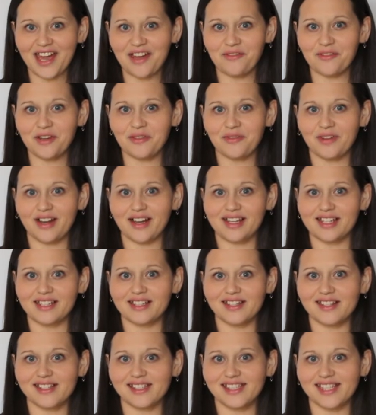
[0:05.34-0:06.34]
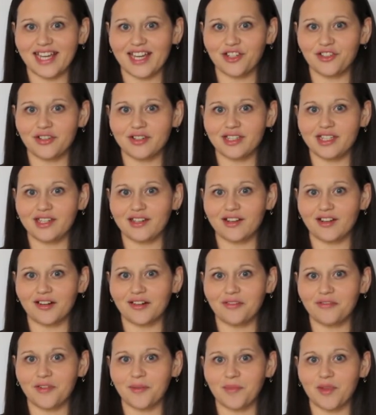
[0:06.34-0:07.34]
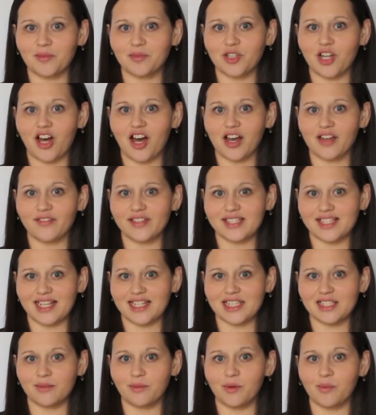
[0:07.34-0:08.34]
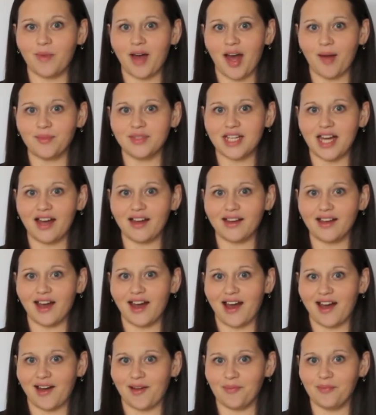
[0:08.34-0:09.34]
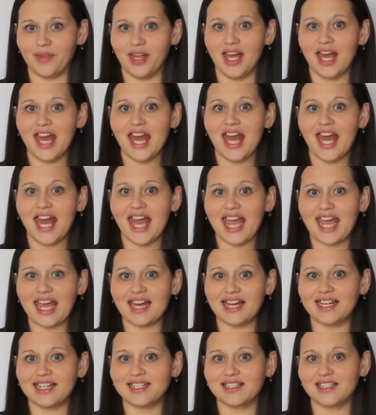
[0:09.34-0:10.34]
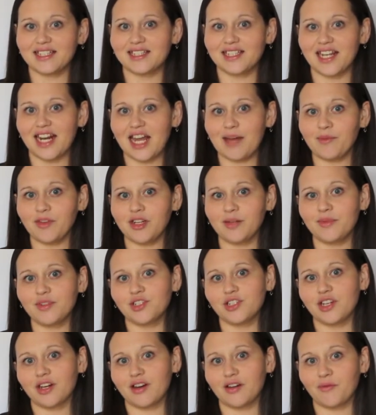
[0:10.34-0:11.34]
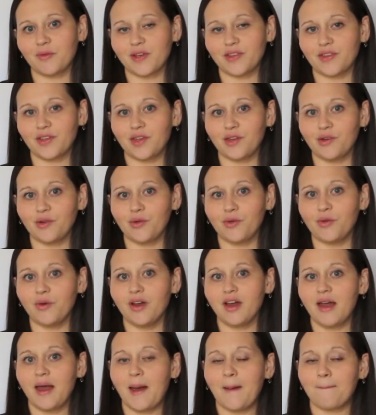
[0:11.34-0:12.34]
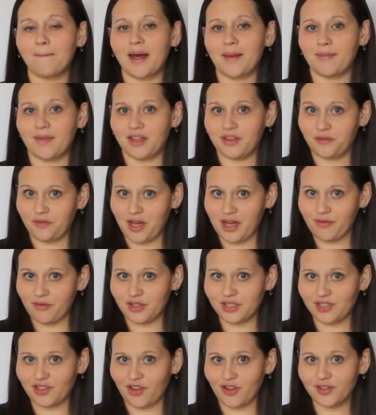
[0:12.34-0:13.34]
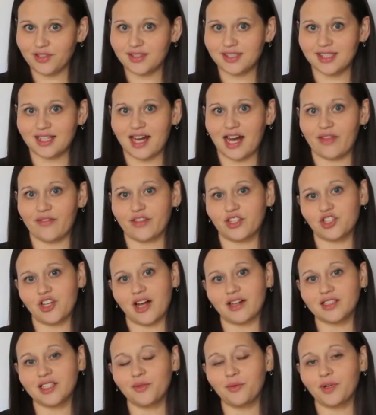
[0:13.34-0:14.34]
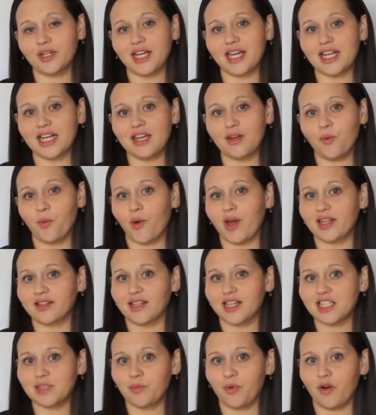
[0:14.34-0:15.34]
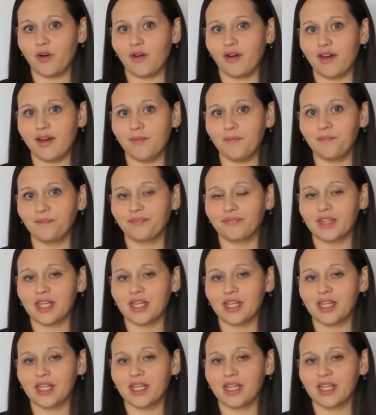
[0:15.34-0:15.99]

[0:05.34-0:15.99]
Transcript: Hi everyone, Sandra here from the blog thesensiblemom.com, and today I'm going to be sharing with you my month 5 results on the Shaklee 180 weight loss program,